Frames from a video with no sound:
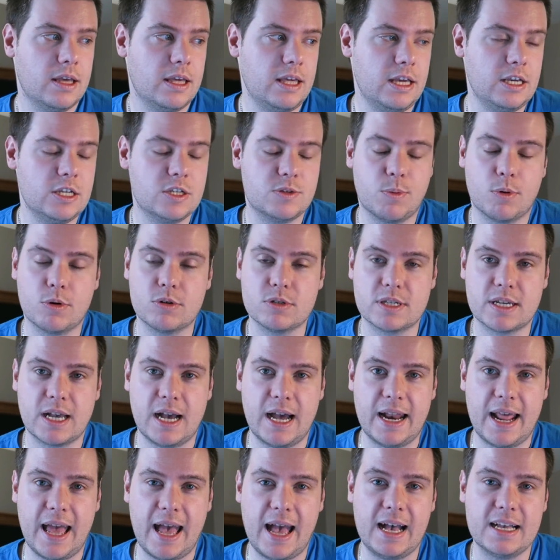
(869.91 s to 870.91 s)
Esports
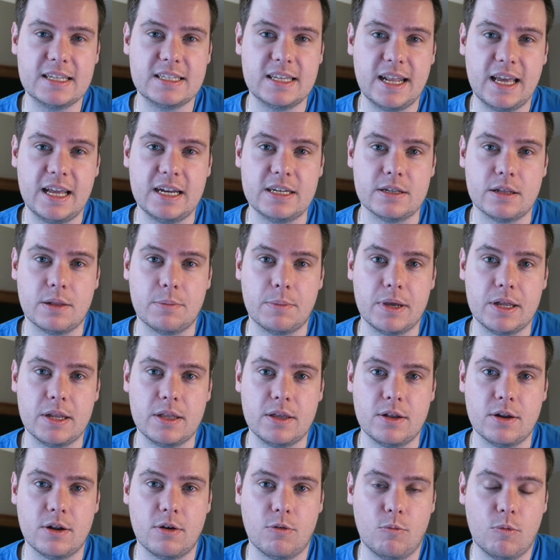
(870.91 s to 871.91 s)
kind of has an age limit.
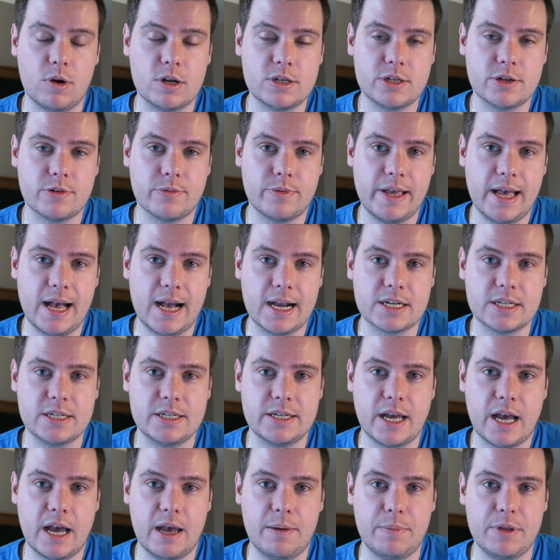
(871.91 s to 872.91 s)
You know, once your reaction
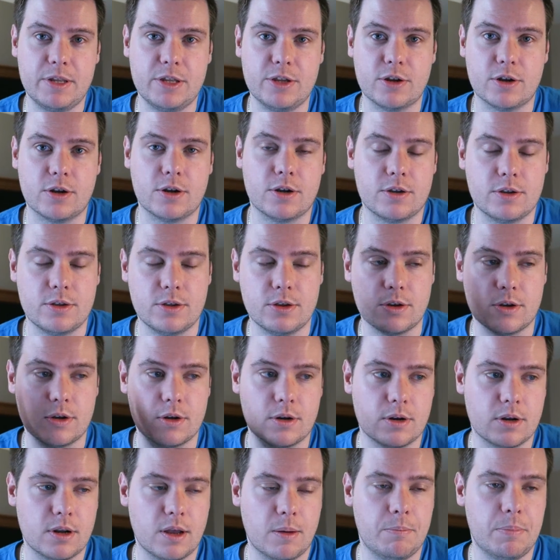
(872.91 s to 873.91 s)
time and
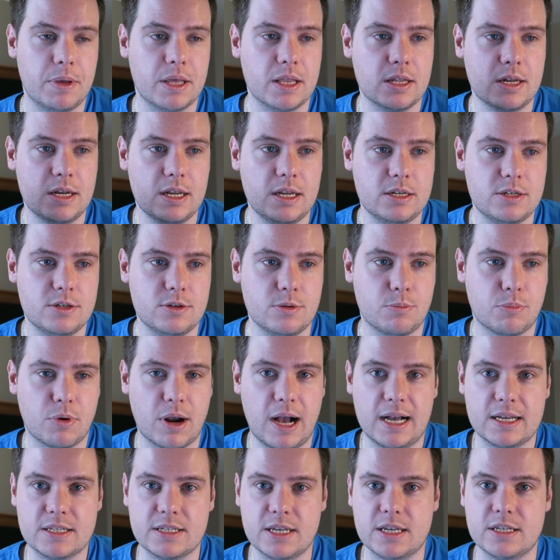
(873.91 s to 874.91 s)
your ability to
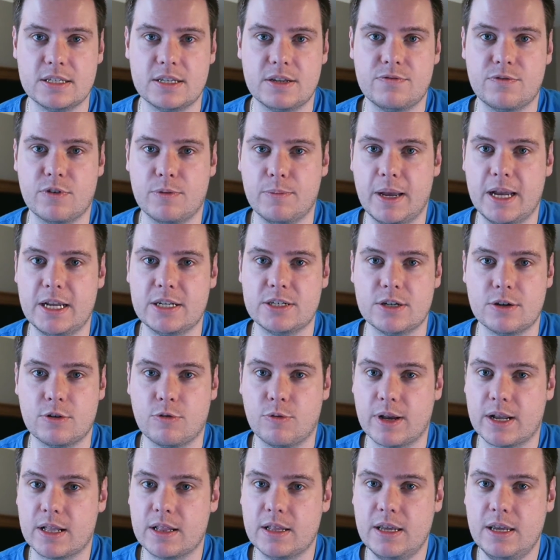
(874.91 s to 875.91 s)
process information
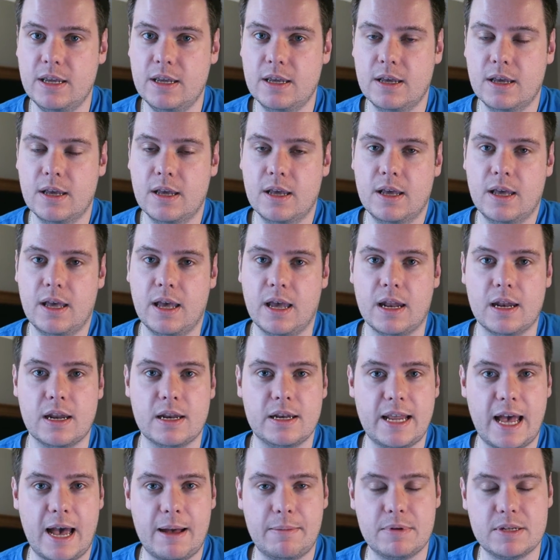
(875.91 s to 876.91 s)
quickly and
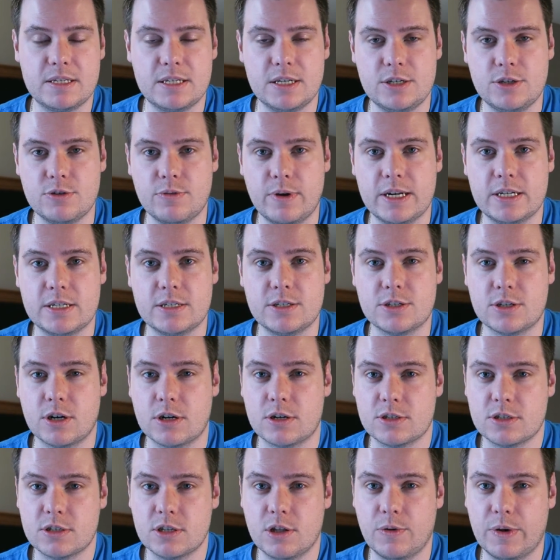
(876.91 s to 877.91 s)
adapt to situations
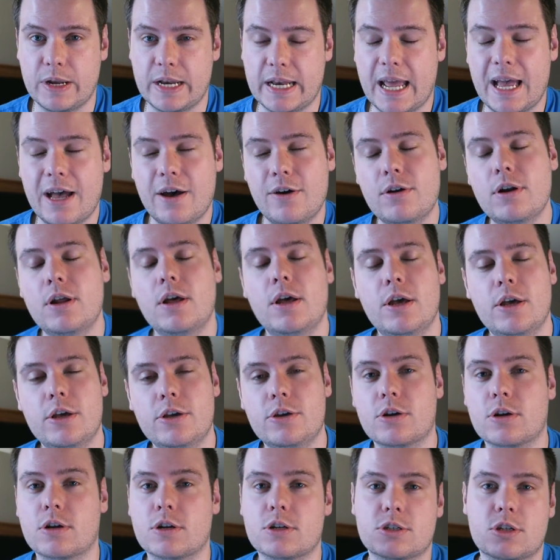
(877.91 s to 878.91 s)
starts slowing down,
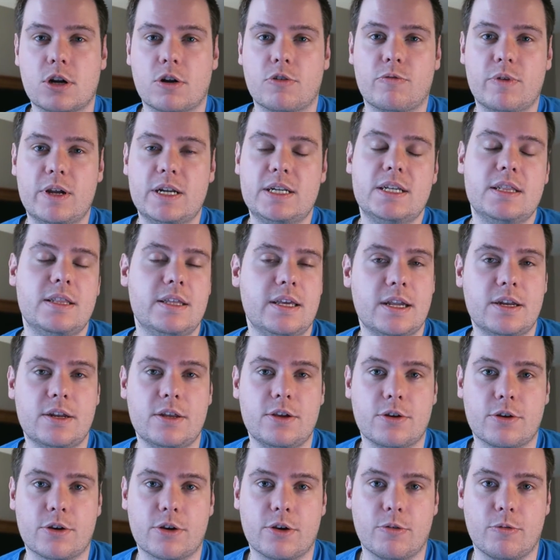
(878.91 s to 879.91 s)
you're going to start reaching the end
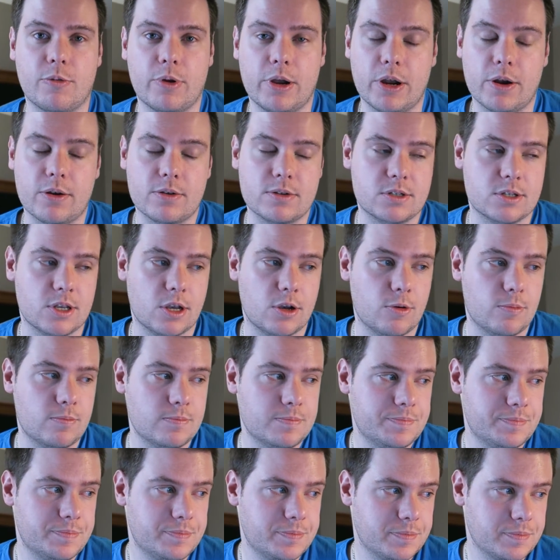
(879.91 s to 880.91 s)
of your career. So
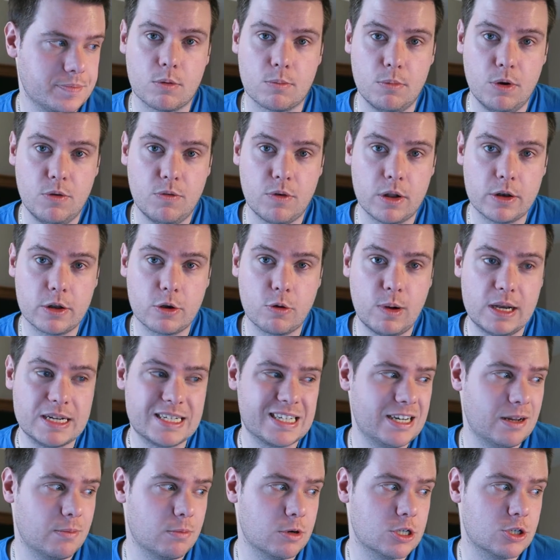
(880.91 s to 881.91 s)
Move on to
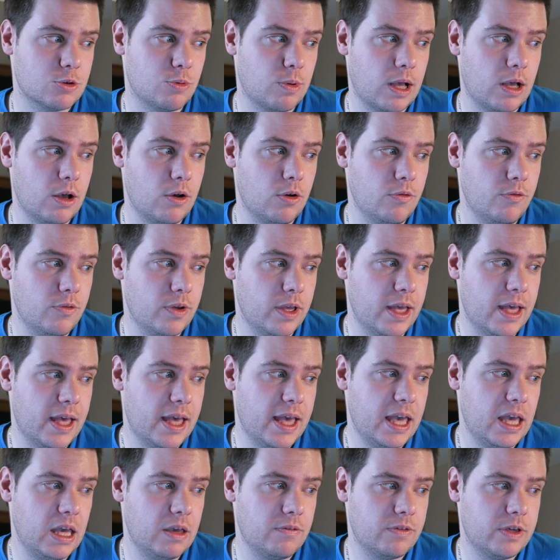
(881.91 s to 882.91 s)
question number 12.
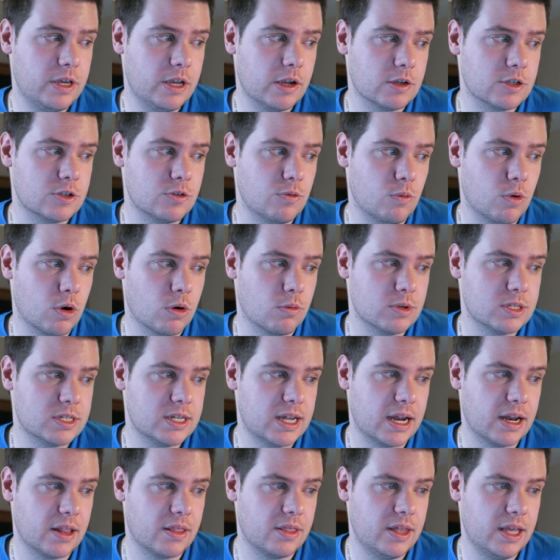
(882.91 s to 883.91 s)
If Gears of War was
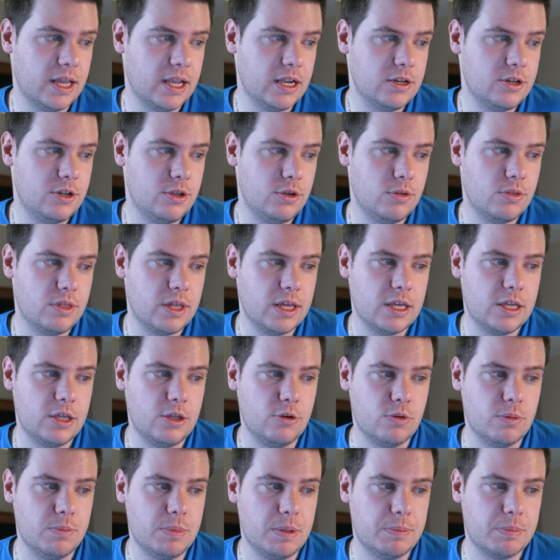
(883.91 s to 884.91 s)
not a thing, do you think
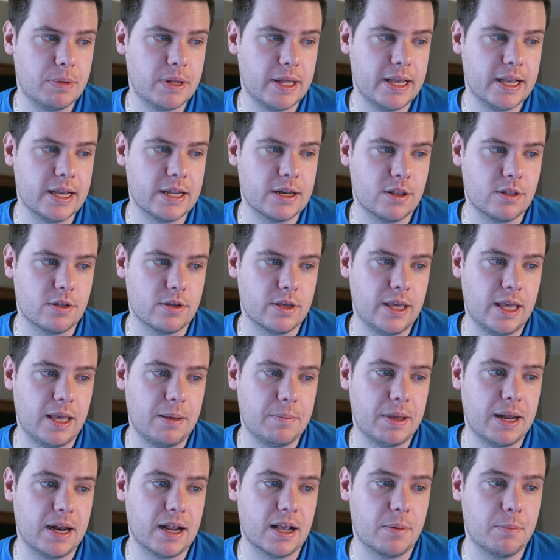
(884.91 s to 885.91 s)
you would be playing another
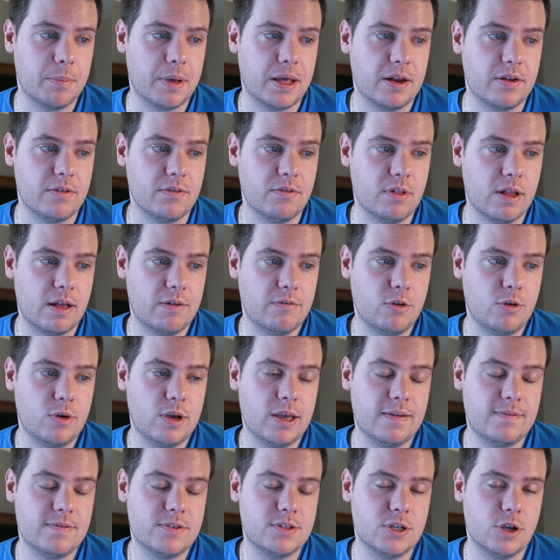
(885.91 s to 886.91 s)
game at a competitive level?
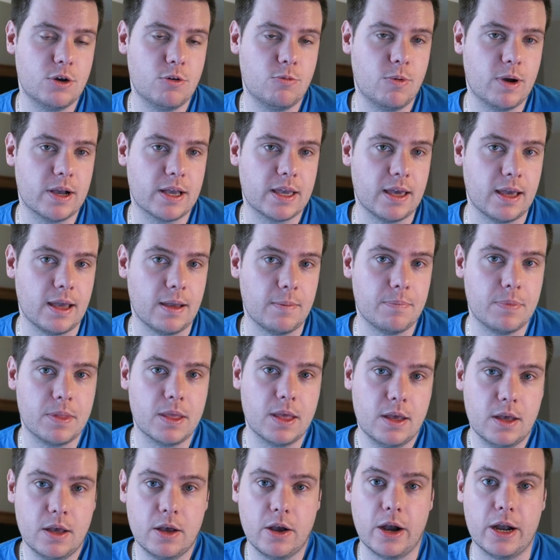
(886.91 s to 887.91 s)
If so, what game?
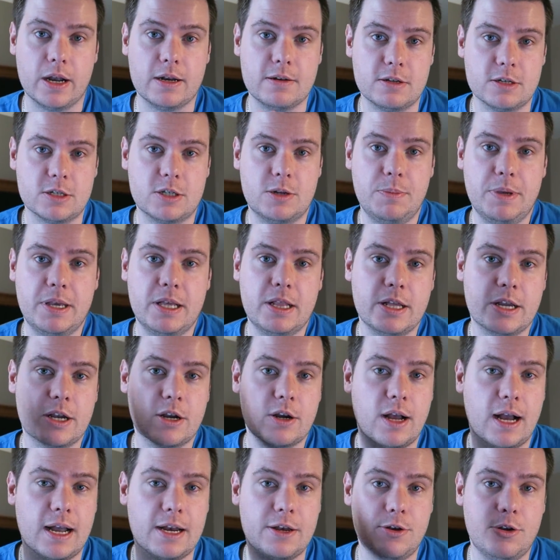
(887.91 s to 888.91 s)
Alright, just to be
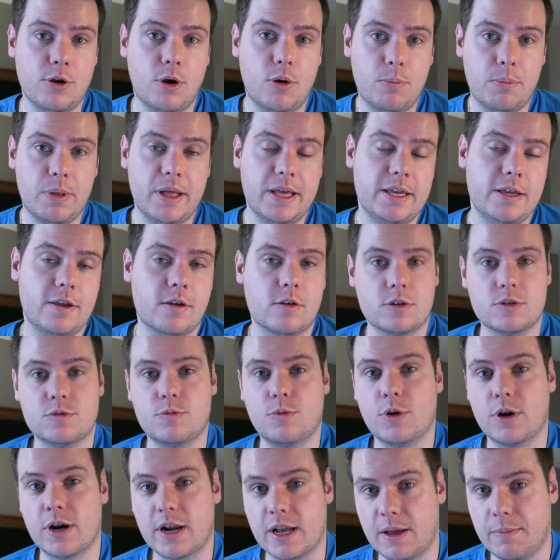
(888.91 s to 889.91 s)
clear, I don't play Gears of
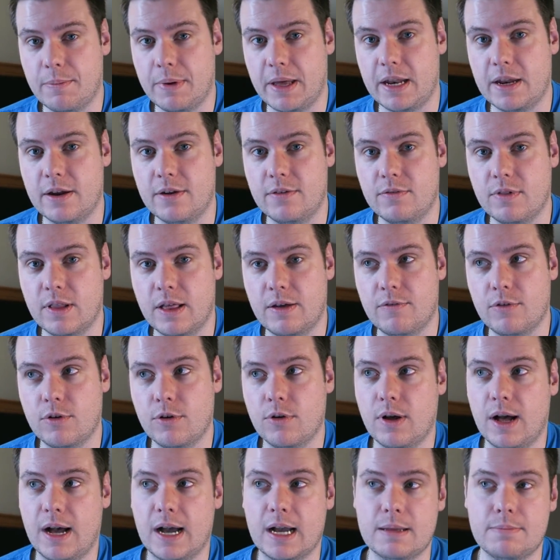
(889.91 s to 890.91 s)
War at a competitive
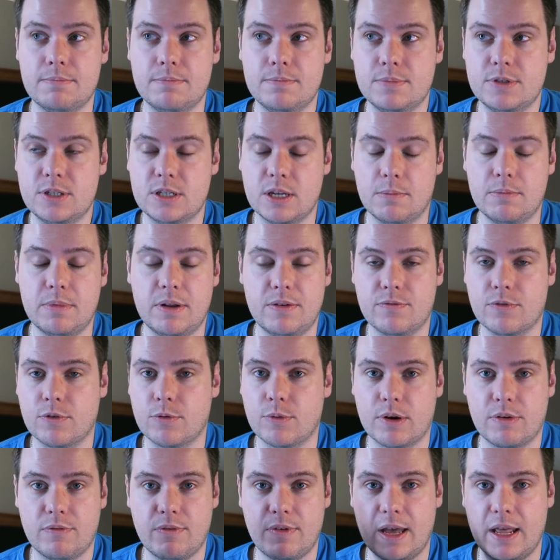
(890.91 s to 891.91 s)
level. I subbed in for
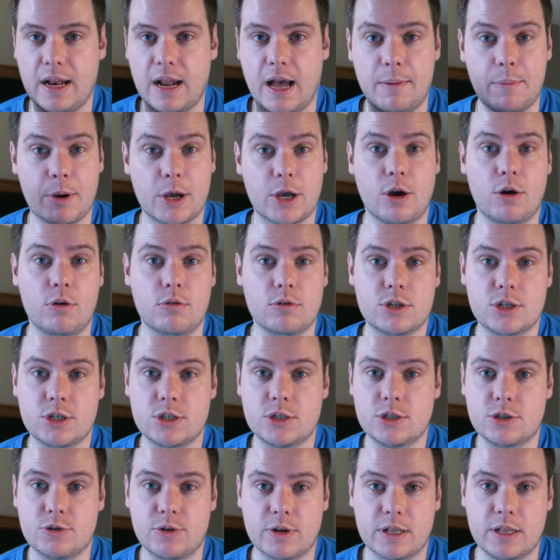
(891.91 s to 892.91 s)
one event. I'm a
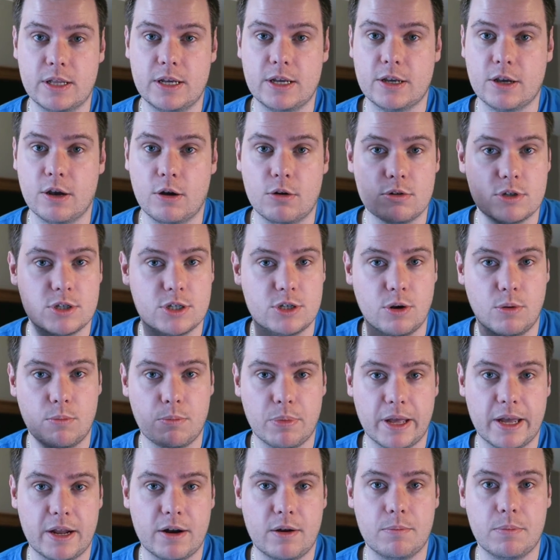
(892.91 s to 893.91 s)
coach, strictly a coach. Don't
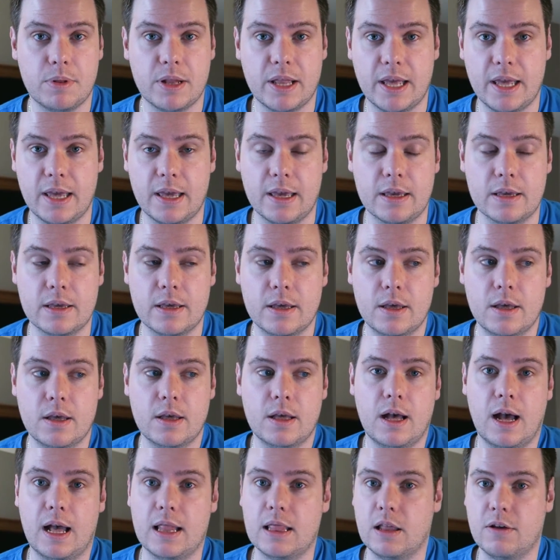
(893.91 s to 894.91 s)
plan on playing.
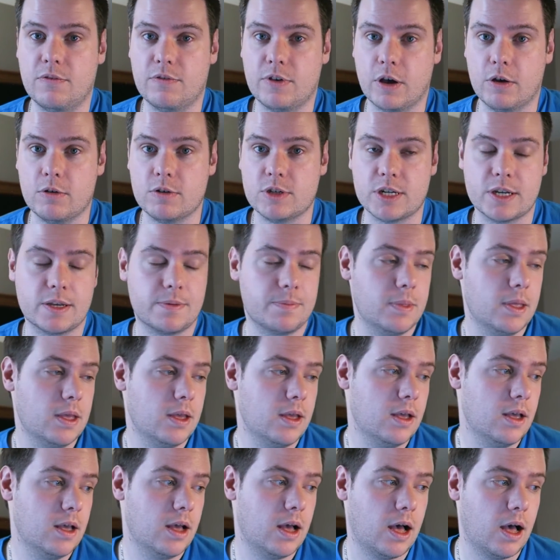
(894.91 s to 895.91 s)
I love coaching.
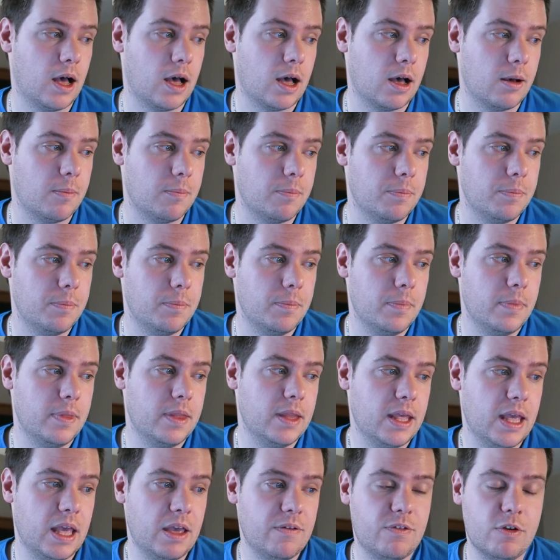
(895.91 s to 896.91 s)

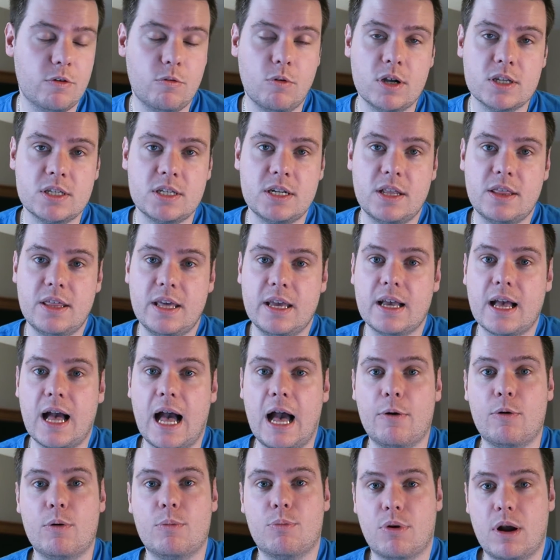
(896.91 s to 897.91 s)
If it wasn't a thing,
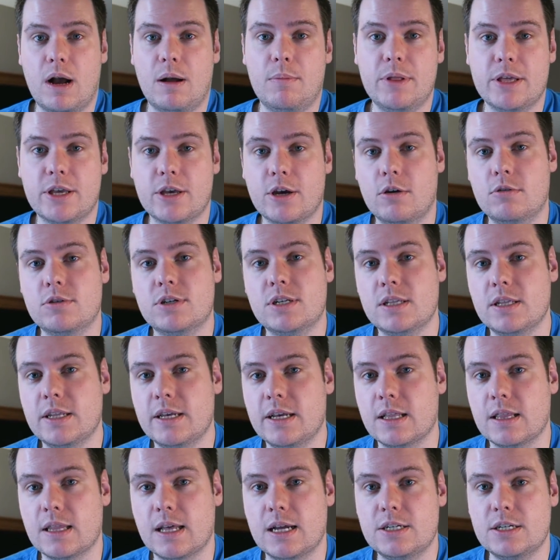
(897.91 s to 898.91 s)
I would probably coach in
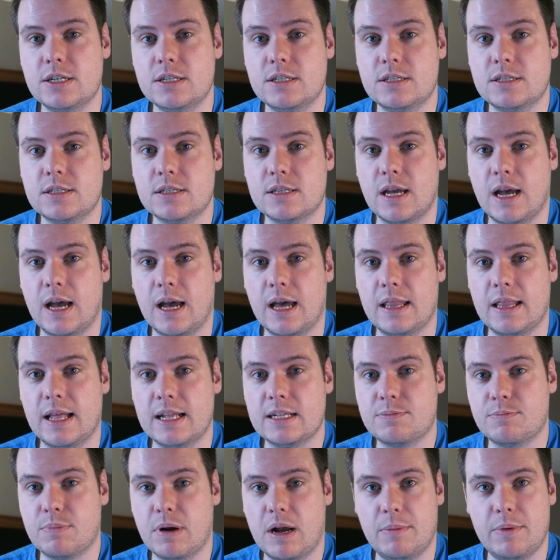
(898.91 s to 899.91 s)
League of Legends.
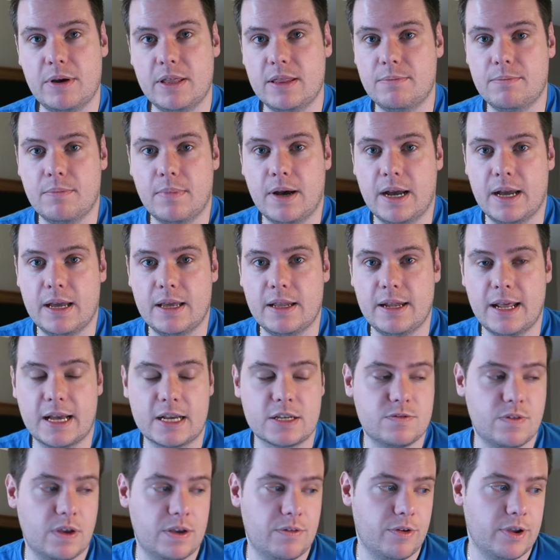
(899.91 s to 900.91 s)
That's probably my
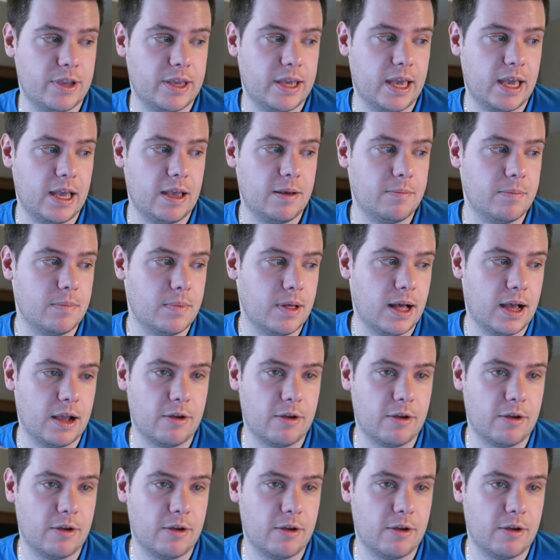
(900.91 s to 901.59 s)
next favorite game.